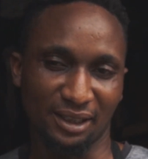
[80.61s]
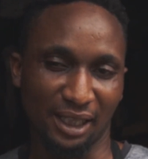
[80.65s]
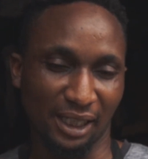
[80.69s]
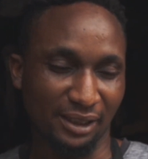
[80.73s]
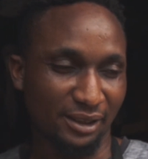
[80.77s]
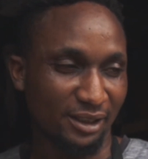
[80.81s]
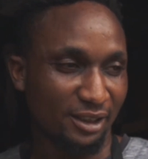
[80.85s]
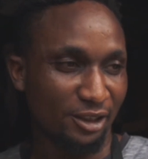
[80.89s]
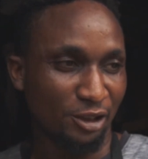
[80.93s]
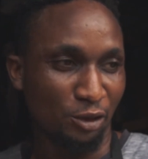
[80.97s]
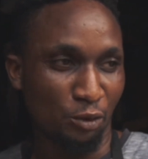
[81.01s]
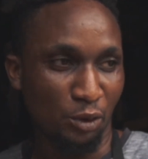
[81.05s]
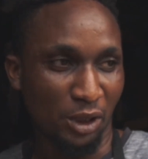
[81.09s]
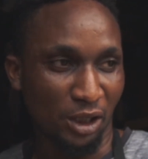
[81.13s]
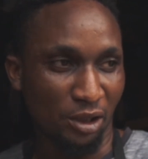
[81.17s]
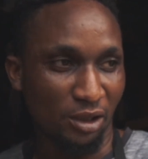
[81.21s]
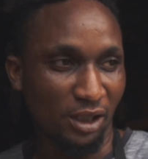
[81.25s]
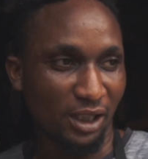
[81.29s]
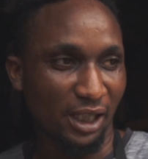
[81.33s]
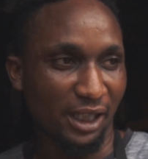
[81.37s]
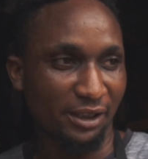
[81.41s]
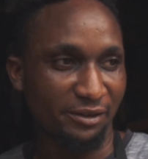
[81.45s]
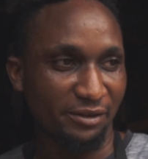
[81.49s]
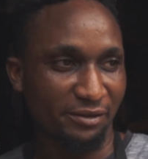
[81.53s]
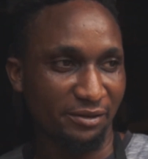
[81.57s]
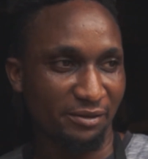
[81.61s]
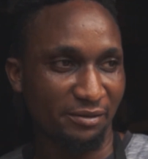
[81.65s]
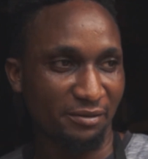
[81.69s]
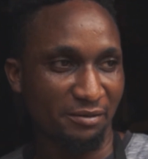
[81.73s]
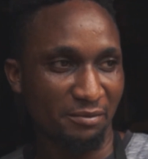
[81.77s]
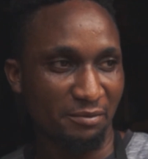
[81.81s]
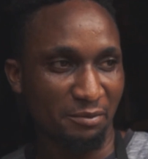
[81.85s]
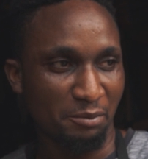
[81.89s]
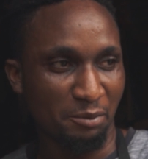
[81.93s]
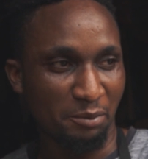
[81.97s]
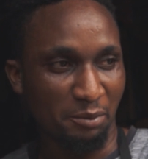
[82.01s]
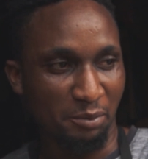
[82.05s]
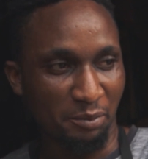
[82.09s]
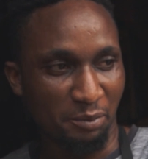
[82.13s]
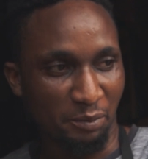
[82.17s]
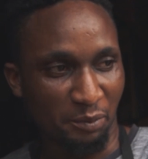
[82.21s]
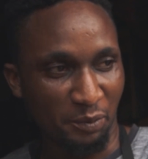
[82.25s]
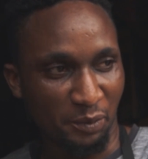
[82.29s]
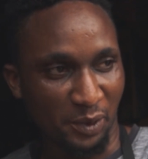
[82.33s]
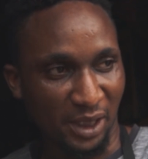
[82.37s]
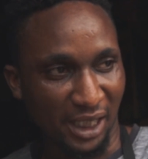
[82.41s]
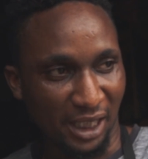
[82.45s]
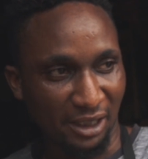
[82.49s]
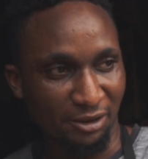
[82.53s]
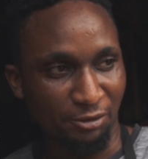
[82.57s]
that is the way God has
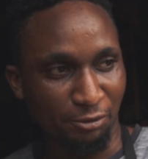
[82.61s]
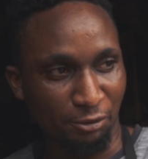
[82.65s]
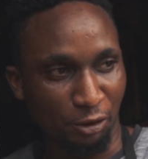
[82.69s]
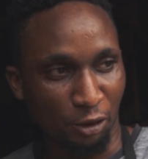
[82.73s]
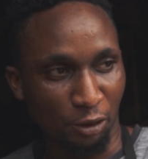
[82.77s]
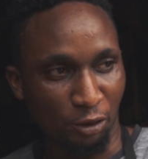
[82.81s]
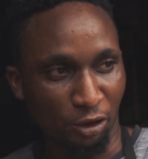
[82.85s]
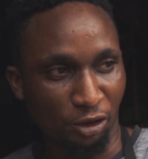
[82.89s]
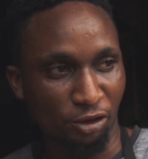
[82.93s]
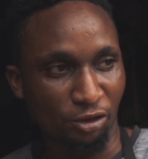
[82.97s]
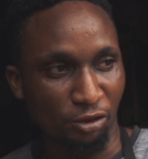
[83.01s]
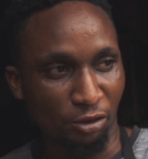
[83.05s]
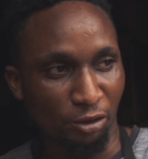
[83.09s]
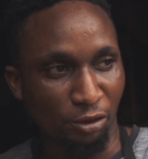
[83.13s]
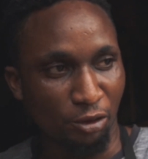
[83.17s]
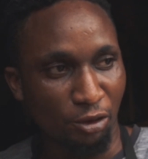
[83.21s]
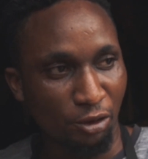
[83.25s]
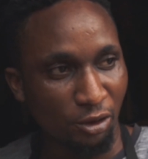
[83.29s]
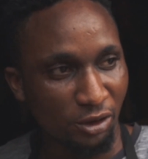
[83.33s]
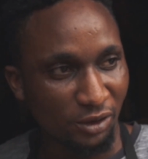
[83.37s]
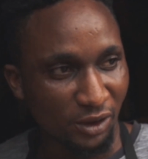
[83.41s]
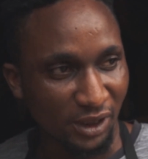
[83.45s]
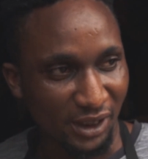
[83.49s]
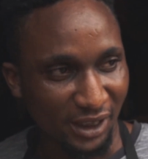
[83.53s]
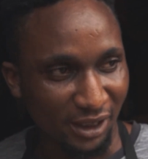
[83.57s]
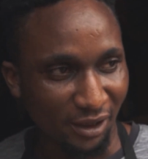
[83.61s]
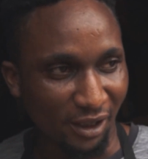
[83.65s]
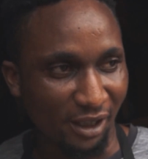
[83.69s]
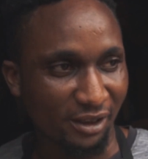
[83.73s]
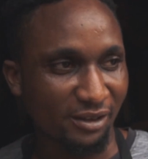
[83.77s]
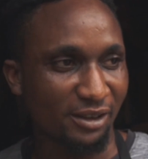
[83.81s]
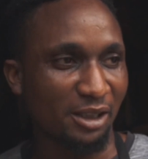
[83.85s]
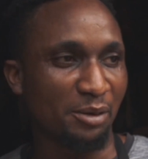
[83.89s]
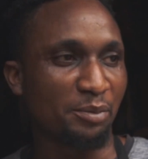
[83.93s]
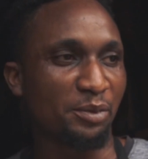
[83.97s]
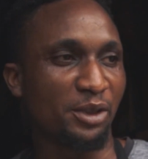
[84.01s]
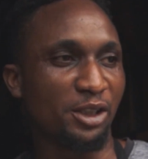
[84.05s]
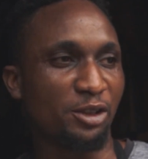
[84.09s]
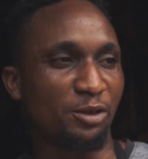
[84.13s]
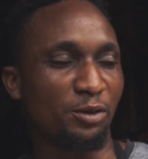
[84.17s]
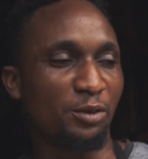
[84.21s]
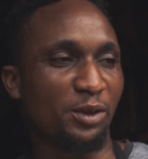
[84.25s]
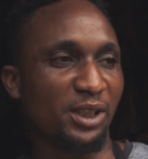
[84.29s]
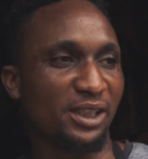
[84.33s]
planned for us to go in our separate